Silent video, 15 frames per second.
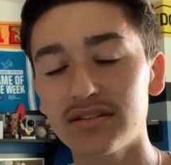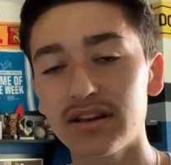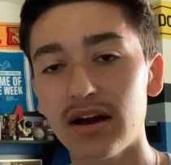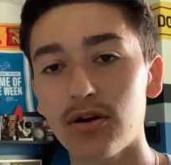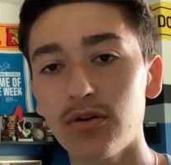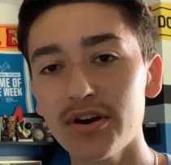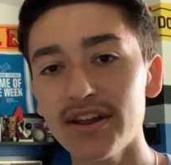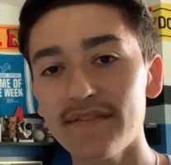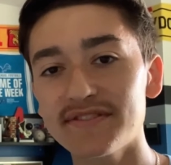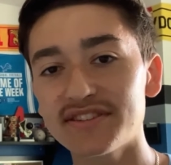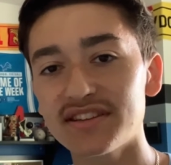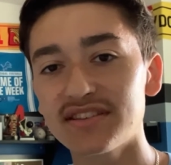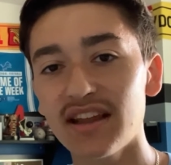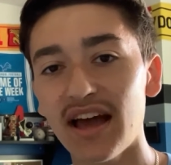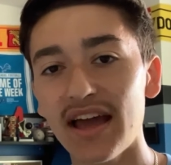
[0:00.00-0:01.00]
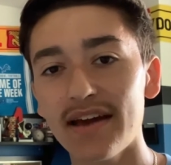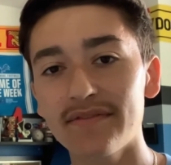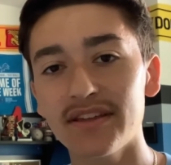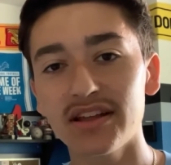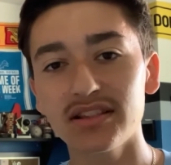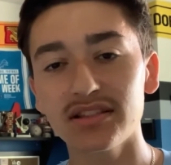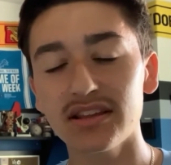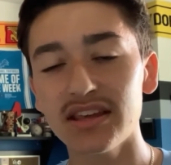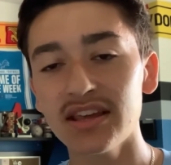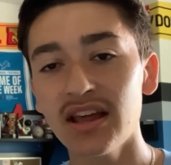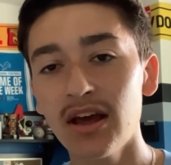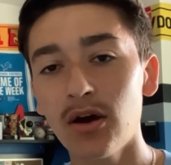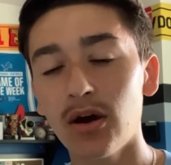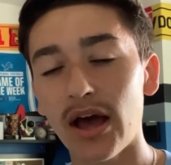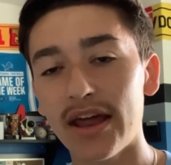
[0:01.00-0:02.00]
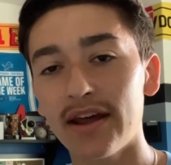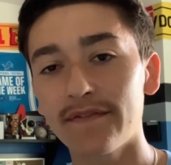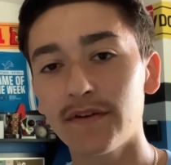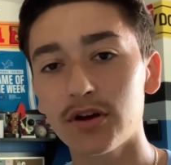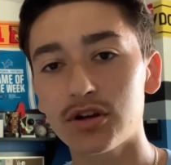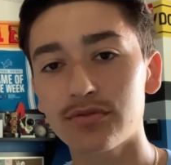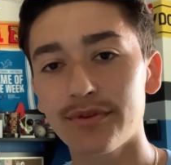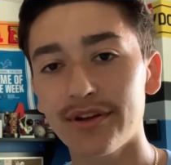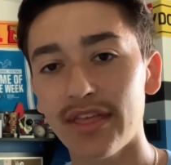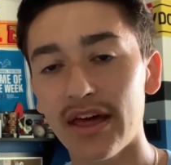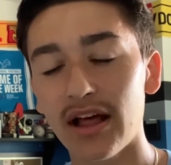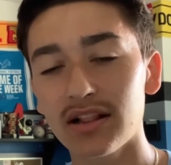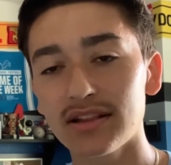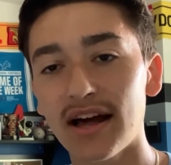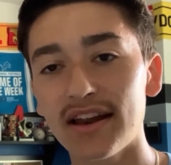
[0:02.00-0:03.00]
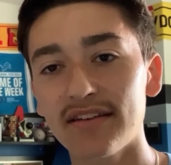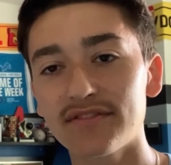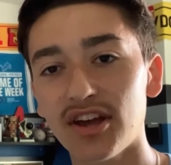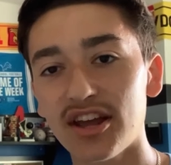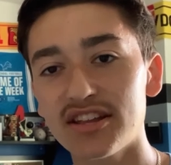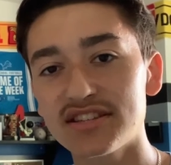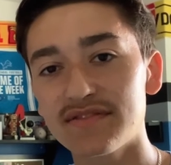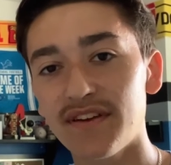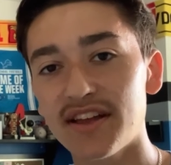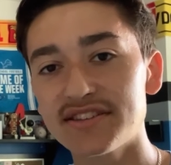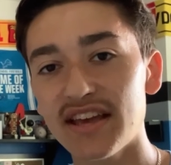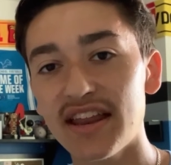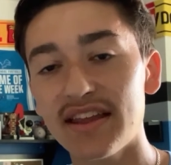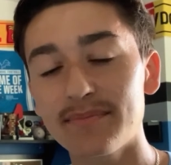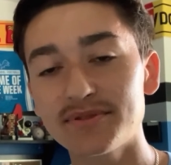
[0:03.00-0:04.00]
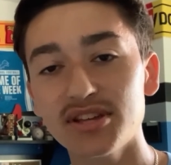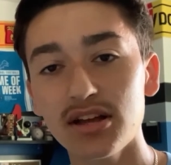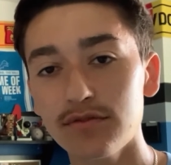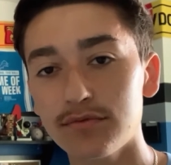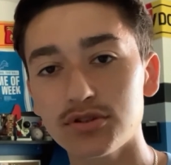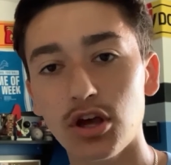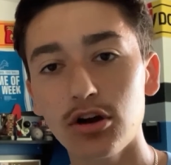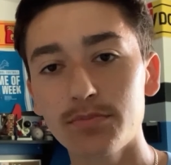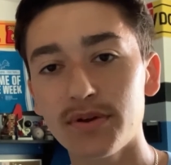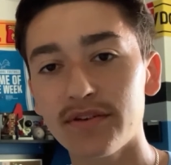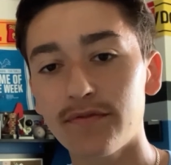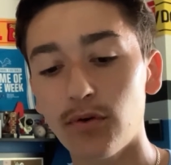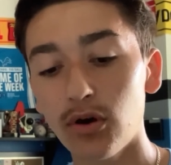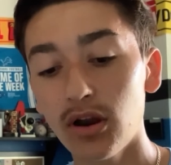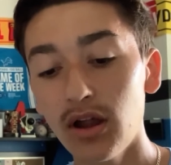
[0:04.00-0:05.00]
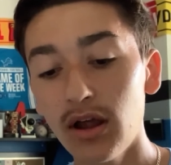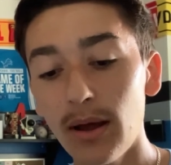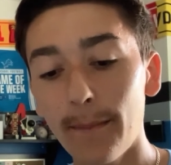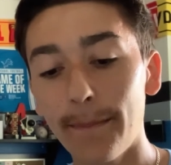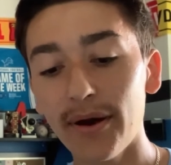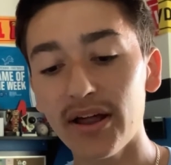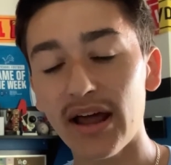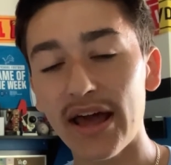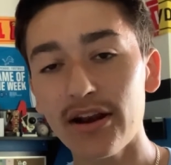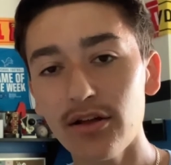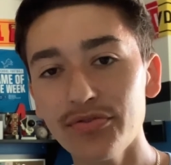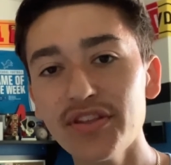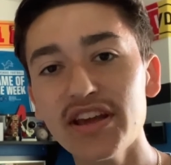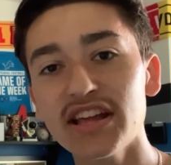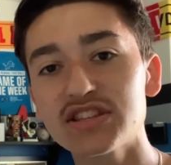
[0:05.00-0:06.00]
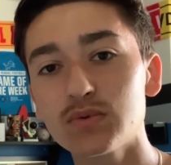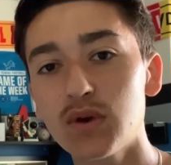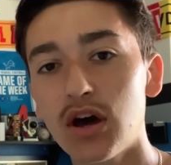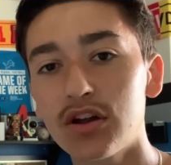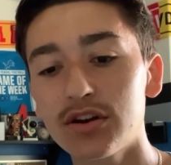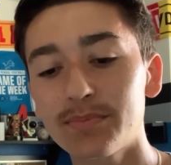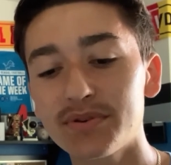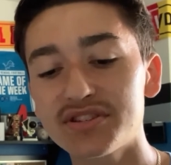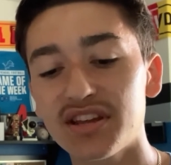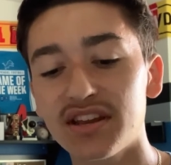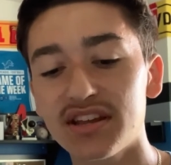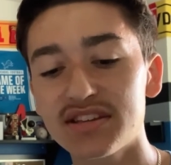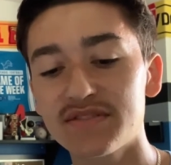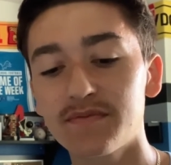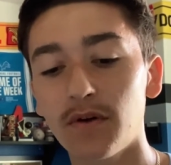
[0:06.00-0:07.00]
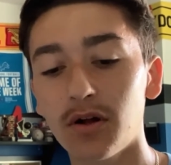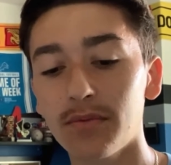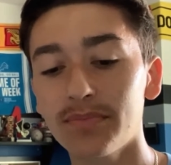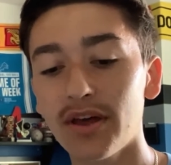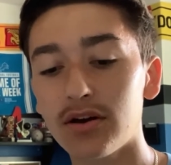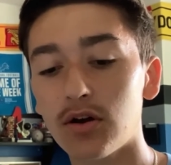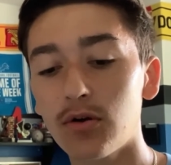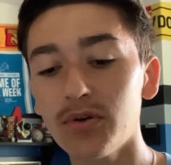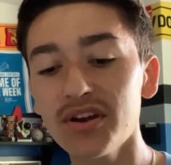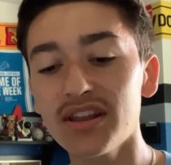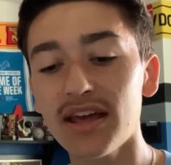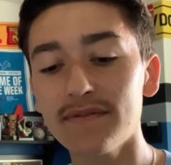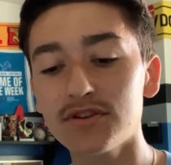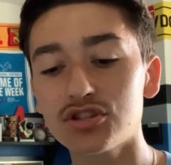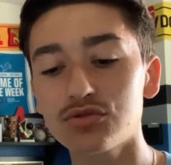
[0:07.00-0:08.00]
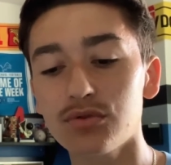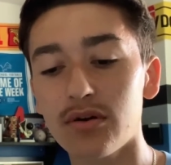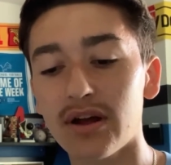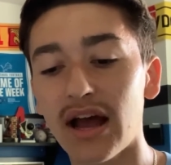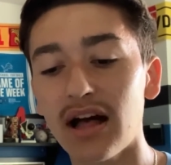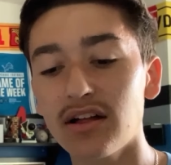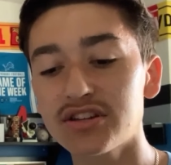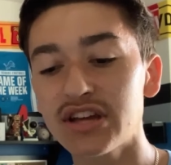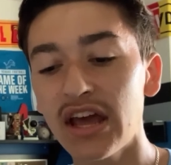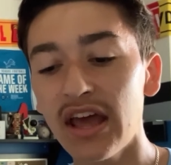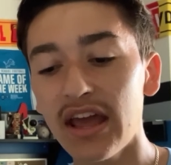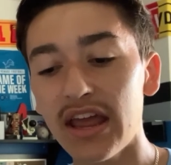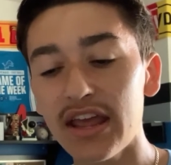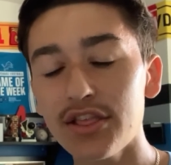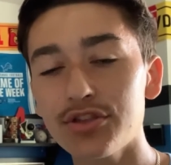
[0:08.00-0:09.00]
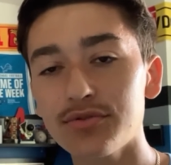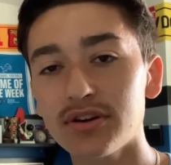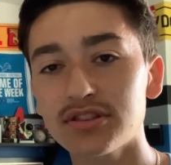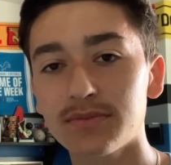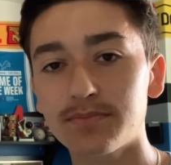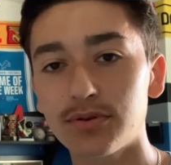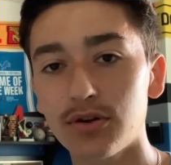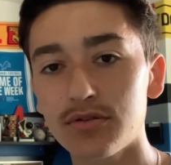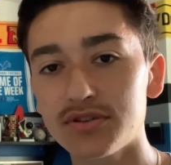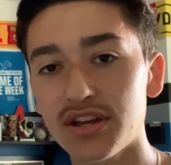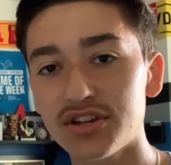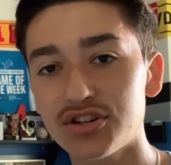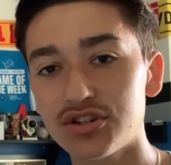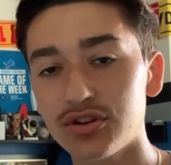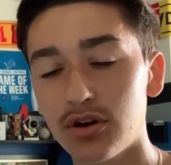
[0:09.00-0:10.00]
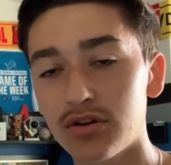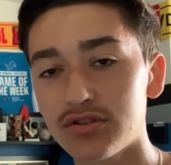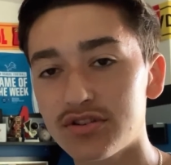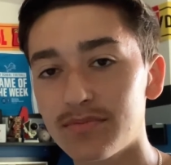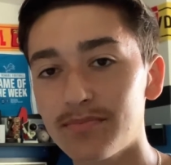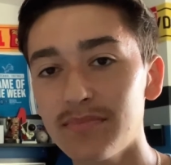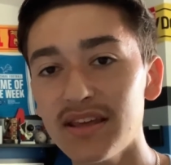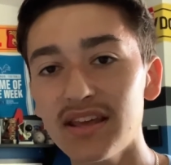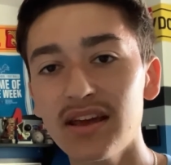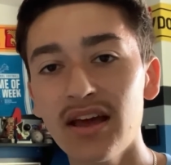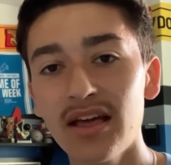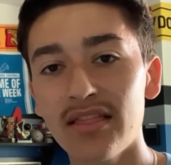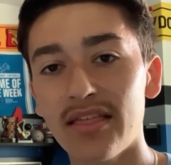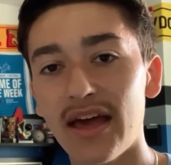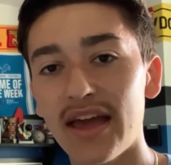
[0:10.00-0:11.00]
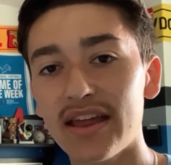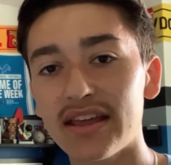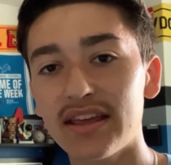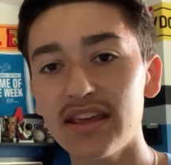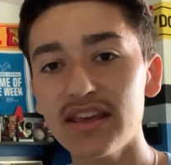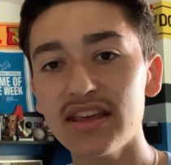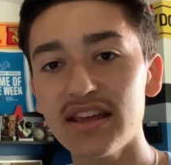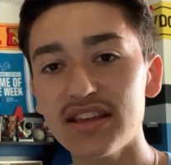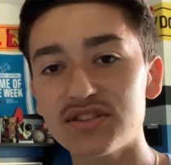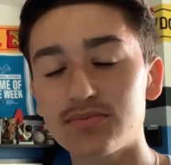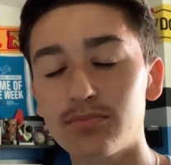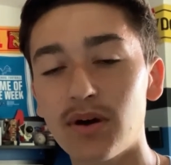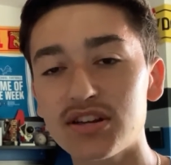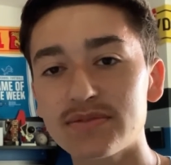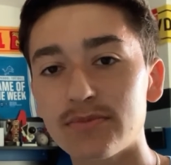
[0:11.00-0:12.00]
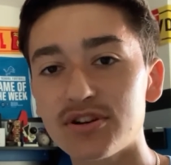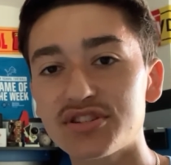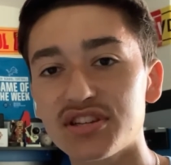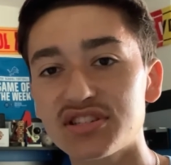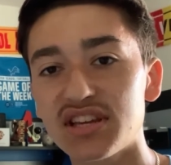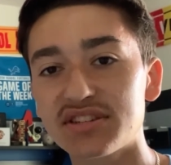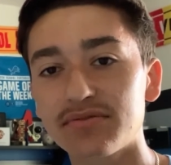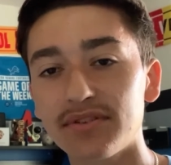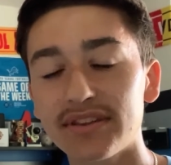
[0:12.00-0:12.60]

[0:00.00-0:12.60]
Now, Corey Davis did not have the elite NFL career that a lot of Titans fans and himself was hoping for, but I don't think it's 100% his fault. Now, Corey Davis throughout college and throughout the pros has shown to me that he is much more successful